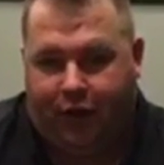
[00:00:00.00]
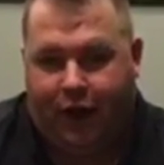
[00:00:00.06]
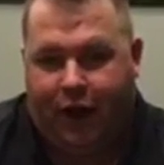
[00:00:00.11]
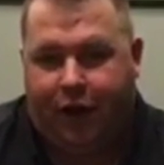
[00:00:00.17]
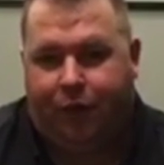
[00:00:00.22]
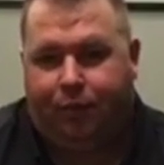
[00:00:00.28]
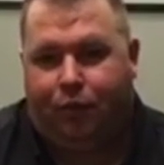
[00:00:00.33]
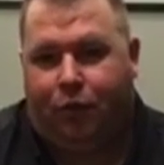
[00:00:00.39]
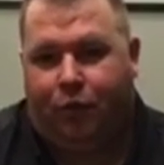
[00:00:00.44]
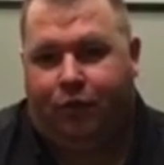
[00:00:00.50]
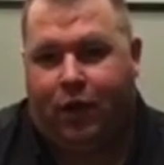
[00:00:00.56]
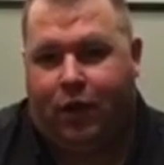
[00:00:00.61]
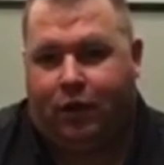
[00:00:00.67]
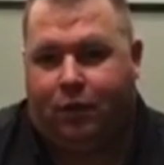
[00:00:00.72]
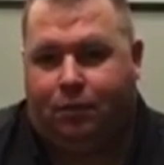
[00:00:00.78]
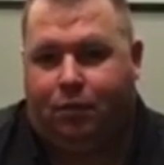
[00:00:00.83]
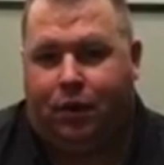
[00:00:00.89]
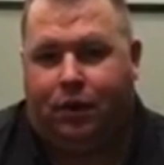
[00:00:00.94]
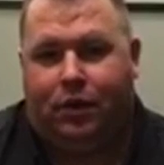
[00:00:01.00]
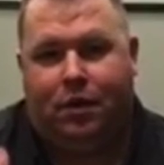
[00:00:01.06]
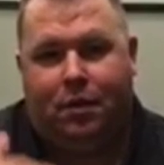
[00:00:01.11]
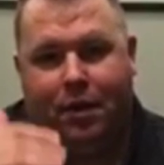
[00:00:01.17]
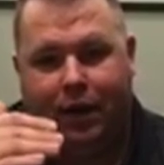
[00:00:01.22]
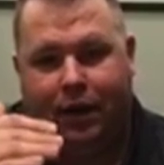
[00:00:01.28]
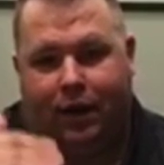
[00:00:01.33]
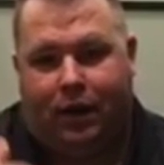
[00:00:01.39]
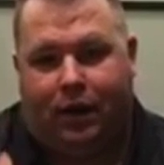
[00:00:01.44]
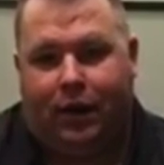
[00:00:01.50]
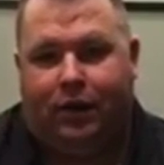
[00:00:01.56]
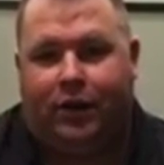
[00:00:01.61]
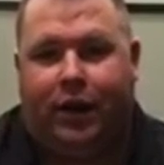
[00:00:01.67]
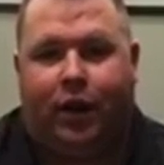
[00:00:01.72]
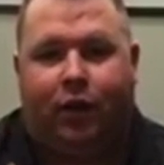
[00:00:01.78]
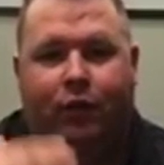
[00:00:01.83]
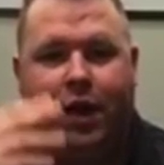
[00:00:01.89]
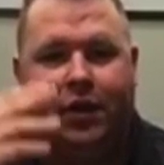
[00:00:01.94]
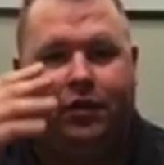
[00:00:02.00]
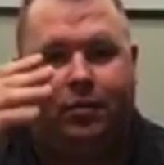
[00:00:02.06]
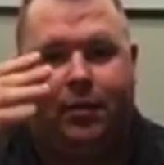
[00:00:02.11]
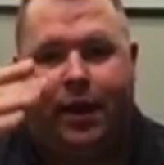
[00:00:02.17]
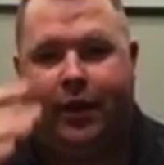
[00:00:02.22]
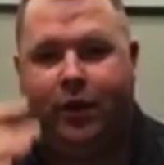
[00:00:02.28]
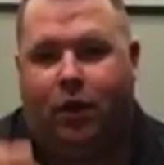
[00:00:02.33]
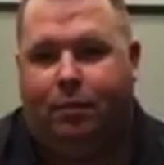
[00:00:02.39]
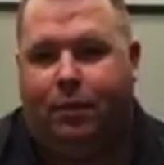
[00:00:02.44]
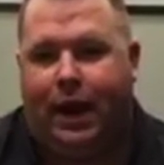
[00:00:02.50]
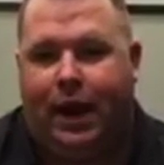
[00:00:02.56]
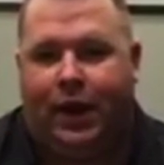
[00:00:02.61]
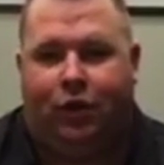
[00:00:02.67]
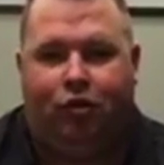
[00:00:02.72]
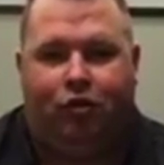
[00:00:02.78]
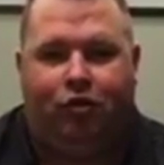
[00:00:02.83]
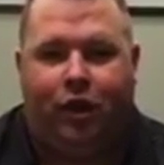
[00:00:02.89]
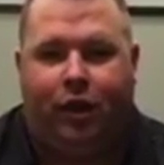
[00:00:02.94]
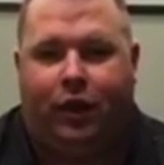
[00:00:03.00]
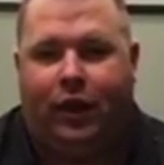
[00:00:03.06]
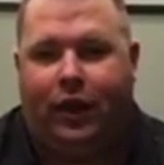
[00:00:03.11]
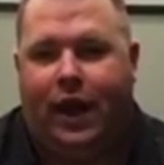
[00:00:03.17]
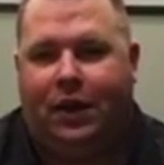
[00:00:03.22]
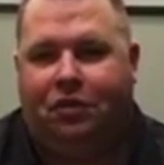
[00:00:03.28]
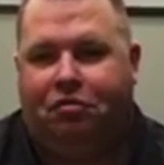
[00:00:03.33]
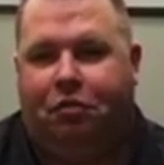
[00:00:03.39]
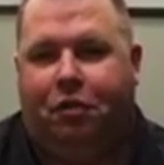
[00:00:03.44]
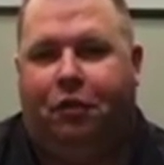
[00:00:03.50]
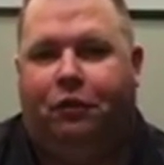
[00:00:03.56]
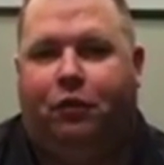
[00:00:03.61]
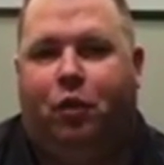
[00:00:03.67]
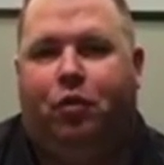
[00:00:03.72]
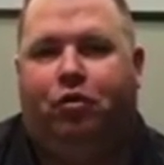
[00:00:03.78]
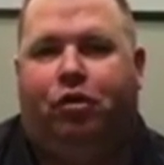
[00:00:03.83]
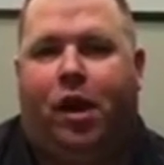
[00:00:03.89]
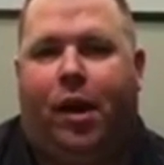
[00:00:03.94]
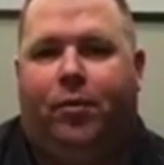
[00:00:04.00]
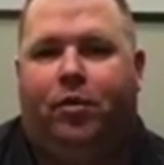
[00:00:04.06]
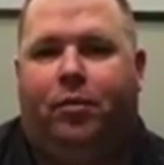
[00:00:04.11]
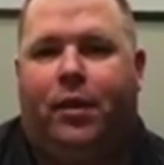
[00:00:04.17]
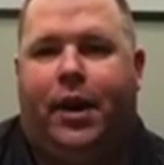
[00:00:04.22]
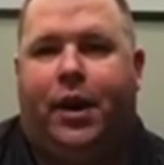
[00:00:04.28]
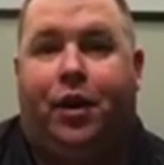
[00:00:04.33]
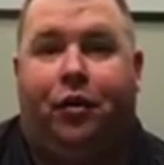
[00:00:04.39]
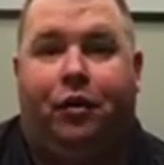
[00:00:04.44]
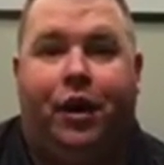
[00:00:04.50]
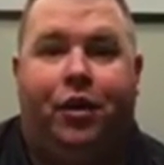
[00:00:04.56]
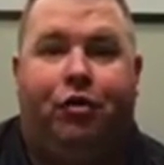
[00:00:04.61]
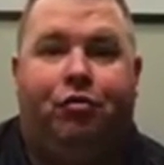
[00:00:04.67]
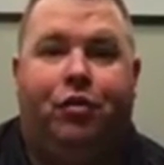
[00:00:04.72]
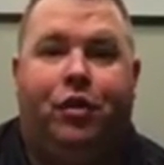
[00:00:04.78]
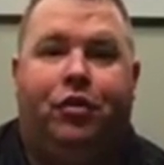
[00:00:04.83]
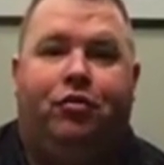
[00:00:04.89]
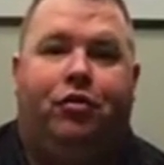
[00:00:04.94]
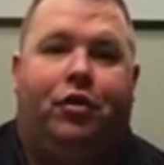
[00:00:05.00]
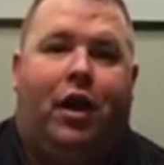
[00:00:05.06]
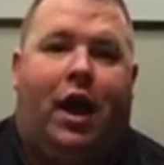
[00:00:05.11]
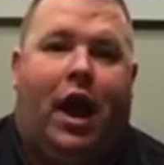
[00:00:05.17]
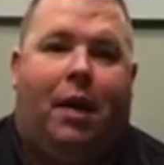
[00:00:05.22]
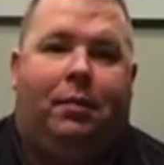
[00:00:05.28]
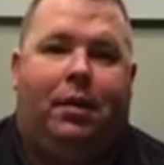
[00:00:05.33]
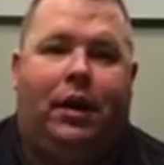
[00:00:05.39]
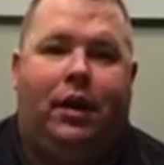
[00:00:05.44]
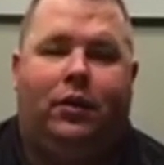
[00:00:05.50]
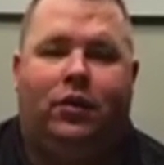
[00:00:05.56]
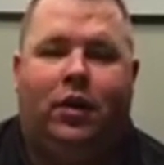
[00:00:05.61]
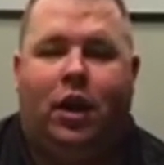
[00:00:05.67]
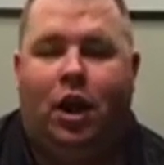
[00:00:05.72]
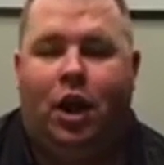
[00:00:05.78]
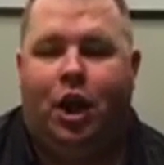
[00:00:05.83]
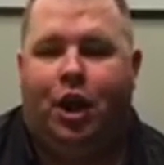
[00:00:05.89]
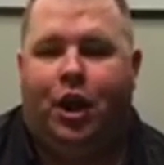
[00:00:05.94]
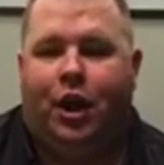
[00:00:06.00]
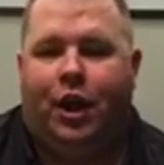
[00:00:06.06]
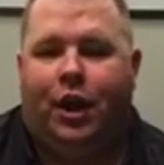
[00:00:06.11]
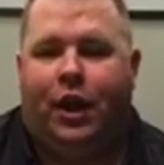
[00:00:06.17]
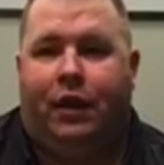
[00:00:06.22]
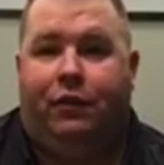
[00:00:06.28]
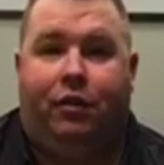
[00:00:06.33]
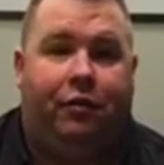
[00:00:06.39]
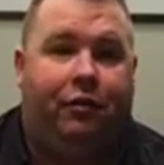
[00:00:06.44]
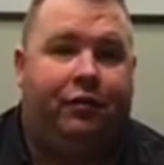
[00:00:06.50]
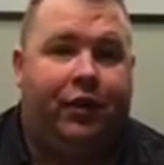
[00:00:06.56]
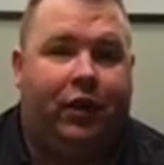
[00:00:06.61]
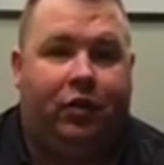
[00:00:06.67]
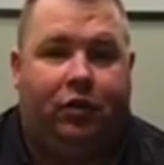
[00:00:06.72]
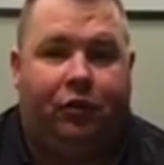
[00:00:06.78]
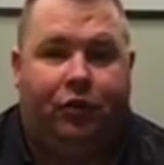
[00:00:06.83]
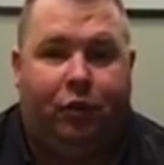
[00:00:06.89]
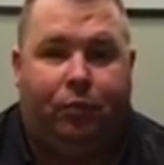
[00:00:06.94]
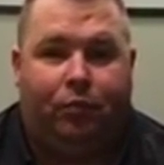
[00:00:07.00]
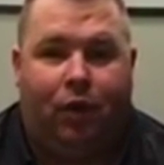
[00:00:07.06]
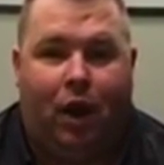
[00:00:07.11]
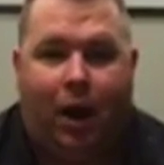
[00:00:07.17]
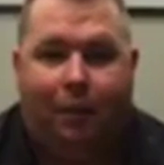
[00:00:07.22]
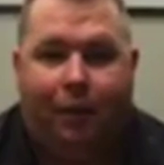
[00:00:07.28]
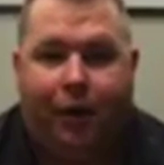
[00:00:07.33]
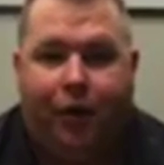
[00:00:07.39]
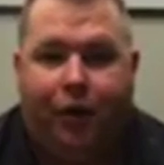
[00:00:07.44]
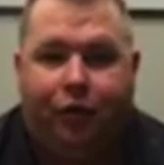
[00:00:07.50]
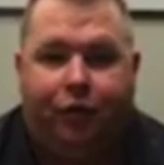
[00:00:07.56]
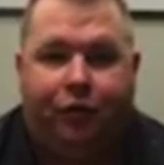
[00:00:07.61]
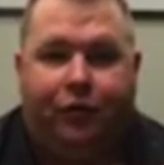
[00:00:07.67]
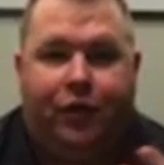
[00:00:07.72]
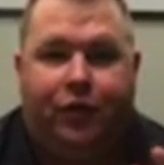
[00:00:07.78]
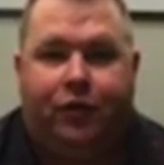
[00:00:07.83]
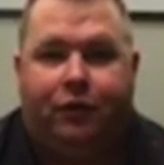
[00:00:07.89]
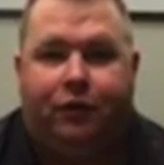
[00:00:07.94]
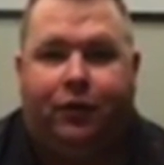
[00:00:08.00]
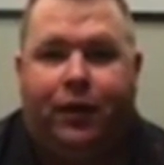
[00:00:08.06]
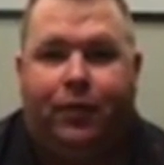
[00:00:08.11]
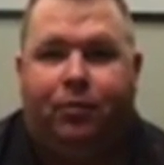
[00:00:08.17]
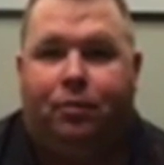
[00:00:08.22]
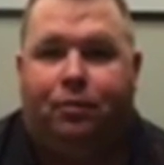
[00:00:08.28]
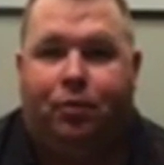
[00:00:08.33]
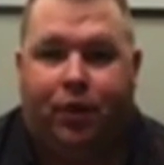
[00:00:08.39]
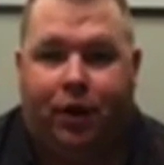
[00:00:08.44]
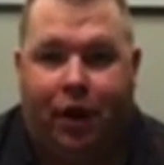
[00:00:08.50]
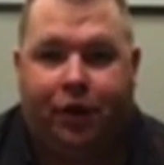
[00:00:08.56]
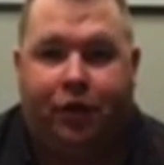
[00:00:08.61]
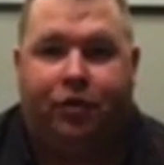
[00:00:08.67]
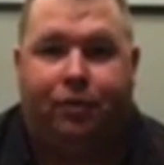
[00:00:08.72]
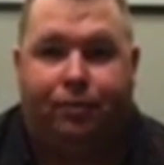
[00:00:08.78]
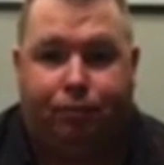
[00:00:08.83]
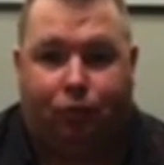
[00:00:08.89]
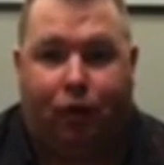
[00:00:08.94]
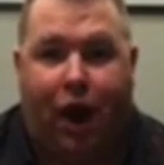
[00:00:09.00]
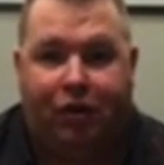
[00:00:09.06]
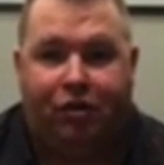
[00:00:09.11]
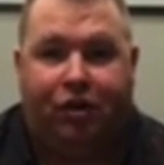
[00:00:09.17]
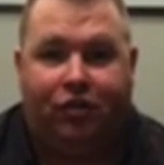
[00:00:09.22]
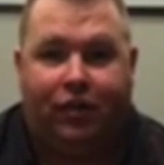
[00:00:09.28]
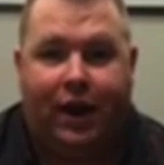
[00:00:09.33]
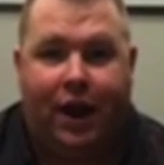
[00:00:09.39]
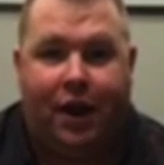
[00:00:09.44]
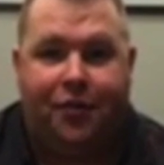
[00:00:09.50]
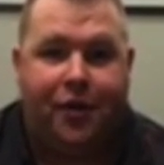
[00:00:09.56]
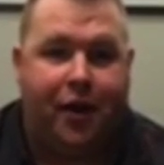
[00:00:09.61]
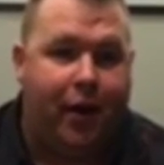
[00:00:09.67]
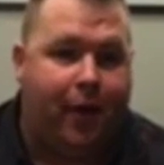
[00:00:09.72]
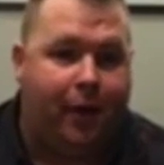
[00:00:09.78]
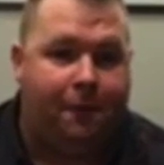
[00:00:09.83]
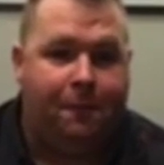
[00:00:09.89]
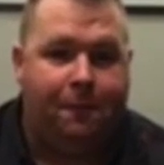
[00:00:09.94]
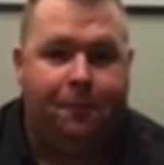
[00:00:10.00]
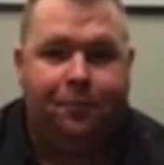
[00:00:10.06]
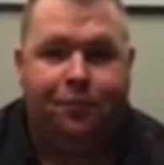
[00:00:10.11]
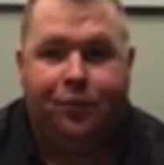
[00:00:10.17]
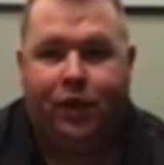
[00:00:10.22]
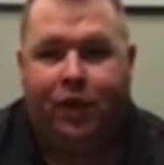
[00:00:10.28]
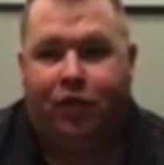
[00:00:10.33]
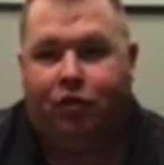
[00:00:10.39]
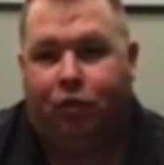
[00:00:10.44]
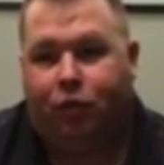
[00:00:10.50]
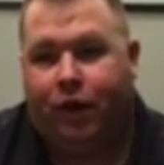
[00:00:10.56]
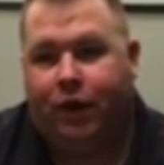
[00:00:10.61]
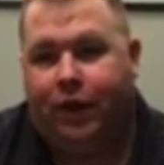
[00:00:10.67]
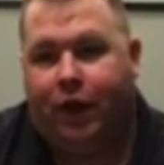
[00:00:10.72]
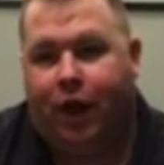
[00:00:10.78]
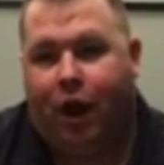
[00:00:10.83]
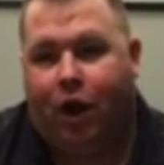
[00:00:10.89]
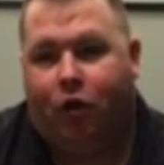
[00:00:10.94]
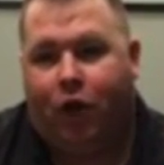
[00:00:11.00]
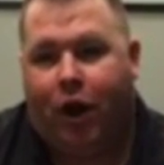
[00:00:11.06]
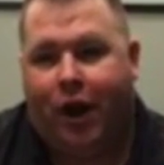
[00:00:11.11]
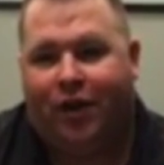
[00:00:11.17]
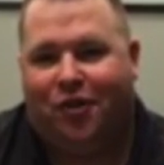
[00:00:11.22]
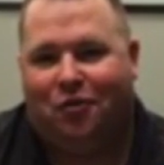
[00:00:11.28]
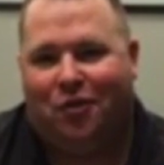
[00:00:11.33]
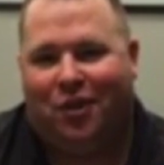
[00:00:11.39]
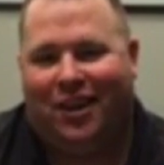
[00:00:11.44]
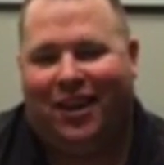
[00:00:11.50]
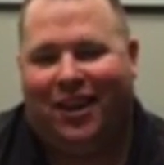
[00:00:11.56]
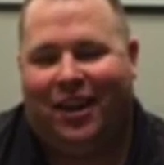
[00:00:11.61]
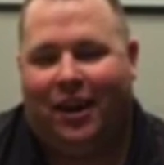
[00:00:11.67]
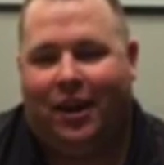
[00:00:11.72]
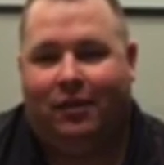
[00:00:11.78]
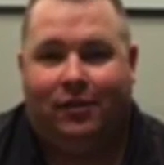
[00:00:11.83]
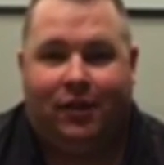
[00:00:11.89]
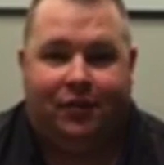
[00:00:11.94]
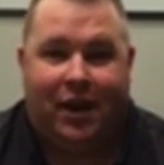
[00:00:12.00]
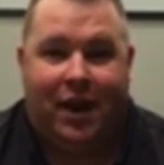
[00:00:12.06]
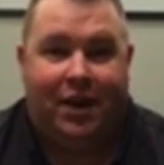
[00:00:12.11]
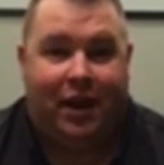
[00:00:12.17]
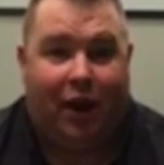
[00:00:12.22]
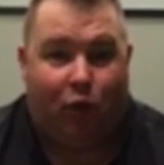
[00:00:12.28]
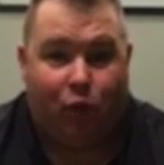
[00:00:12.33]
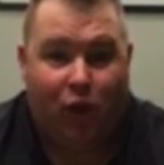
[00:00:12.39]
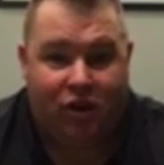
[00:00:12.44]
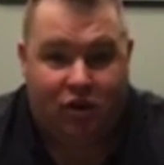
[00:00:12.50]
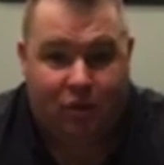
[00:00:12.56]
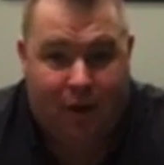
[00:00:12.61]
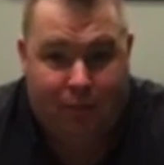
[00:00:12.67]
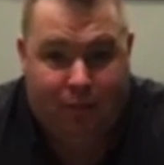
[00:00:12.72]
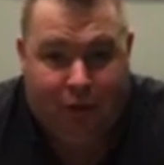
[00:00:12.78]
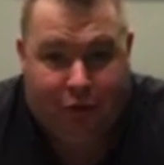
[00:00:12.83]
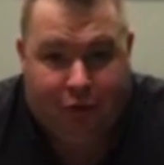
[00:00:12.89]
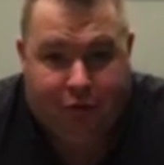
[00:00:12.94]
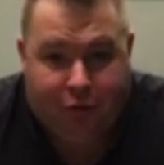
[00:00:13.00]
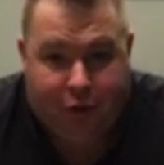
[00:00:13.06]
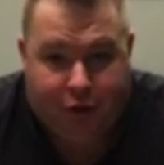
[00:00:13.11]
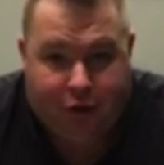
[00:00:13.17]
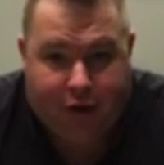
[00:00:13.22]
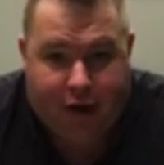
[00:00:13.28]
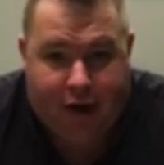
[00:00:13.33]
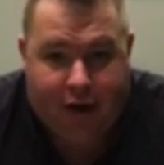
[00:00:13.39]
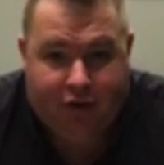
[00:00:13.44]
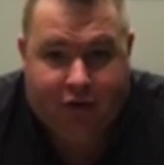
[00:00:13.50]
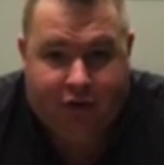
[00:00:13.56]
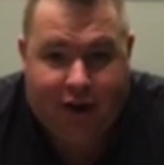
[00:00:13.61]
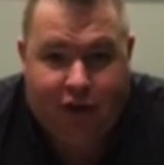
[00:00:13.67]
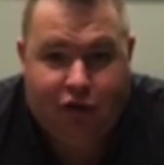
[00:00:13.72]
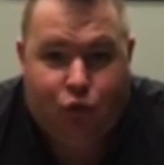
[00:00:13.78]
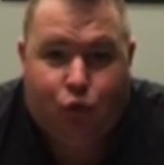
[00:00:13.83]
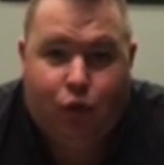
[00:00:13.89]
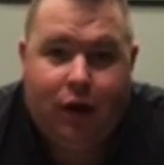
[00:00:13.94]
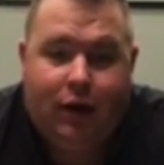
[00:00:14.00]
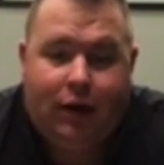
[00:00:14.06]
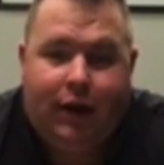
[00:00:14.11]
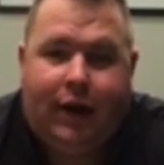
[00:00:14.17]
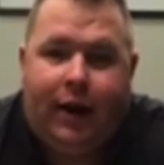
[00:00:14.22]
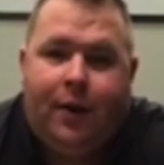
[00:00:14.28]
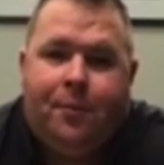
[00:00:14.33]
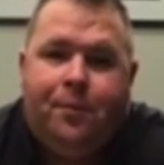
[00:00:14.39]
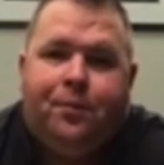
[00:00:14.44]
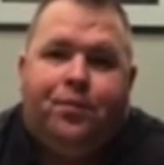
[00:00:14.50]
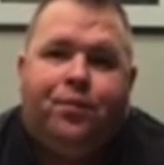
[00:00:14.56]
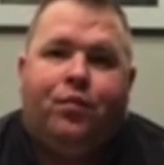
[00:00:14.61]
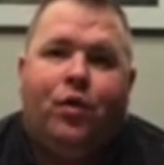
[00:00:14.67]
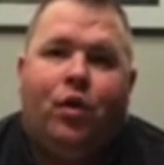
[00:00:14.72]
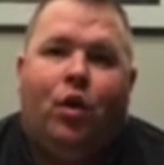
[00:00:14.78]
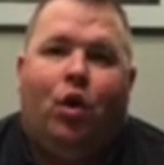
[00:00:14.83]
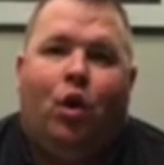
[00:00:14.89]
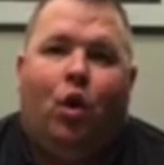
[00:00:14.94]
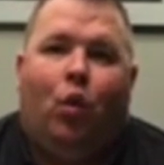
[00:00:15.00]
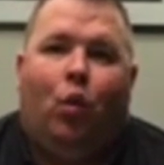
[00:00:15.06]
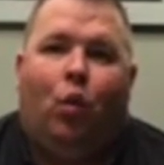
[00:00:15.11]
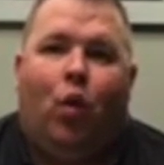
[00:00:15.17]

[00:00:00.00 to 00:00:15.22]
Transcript: is fill it out your profile completely. I mean, literally, it's like a resume. Go back, share the last three or four jobs you've been your interests, your hobbies. If you fixed a few properties or fixed and flips, put on some projects down there. It's really a great, uh, if anything, a resume builder for you guys because that's really